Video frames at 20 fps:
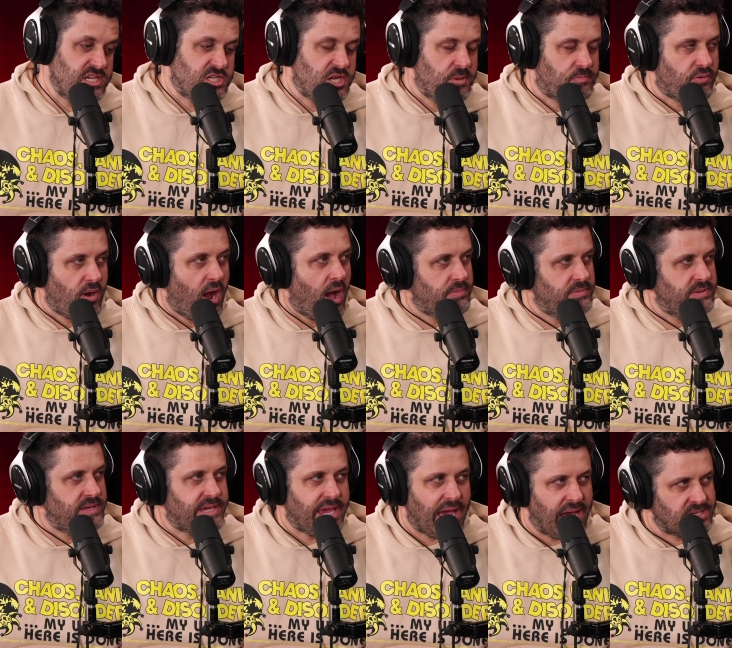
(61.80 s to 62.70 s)
she
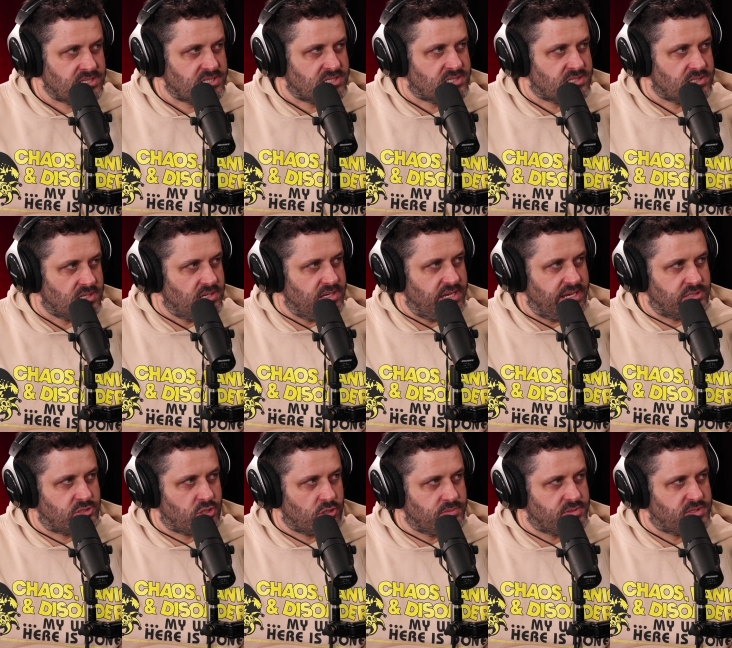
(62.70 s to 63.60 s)
probably gets,
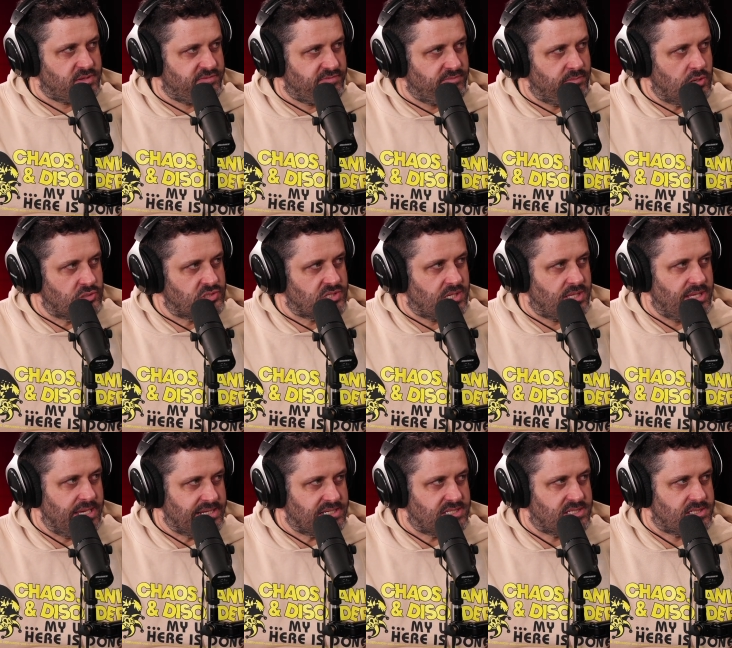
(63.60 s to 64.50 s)
in terms of most
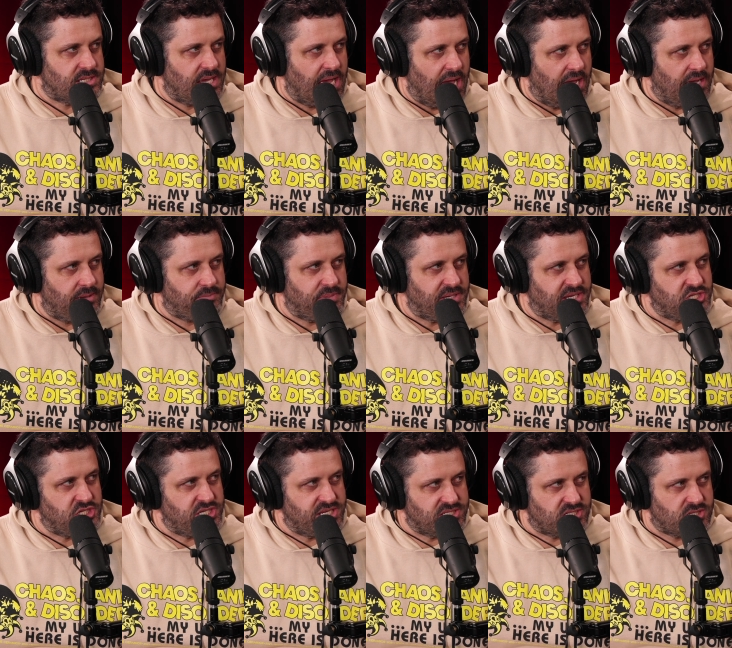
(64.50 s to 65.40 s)
clicks,
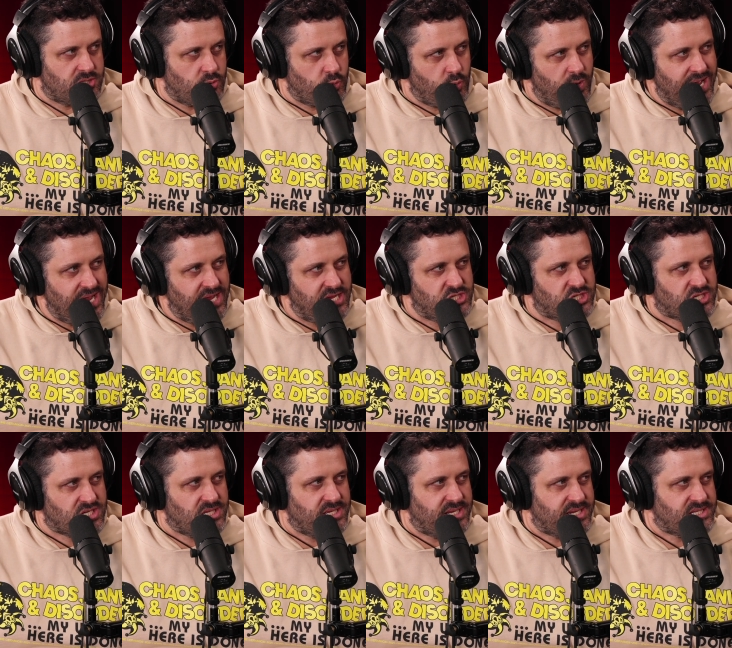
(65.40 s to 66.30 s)
because she gets the rage
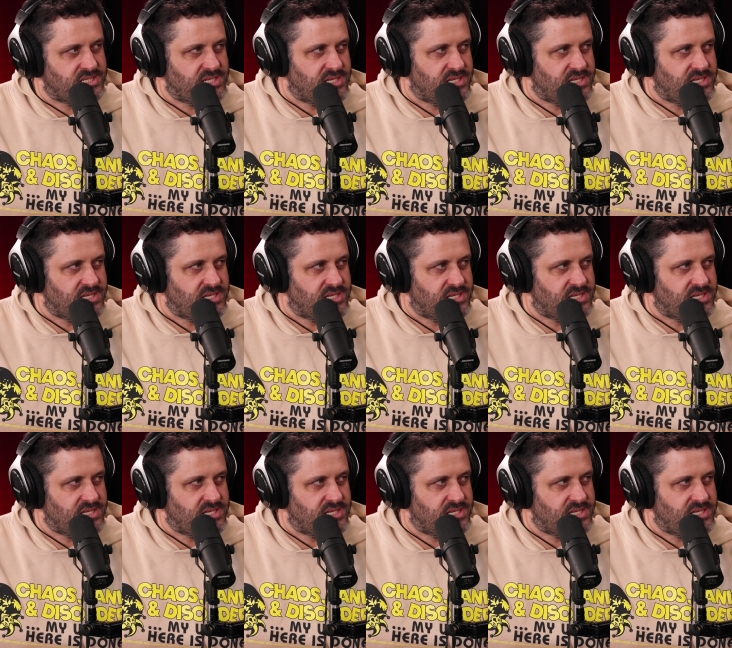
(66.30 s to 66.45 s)
clicks.